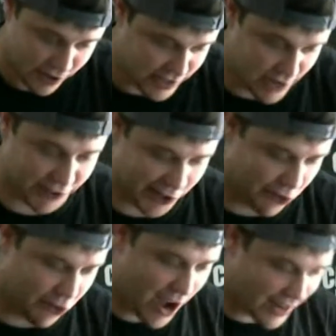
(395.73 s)
Definitely going
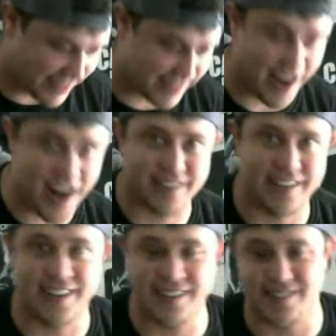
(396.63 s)
to rock the socks.
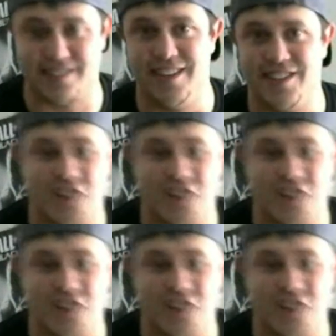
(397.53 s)
Like, this is, this is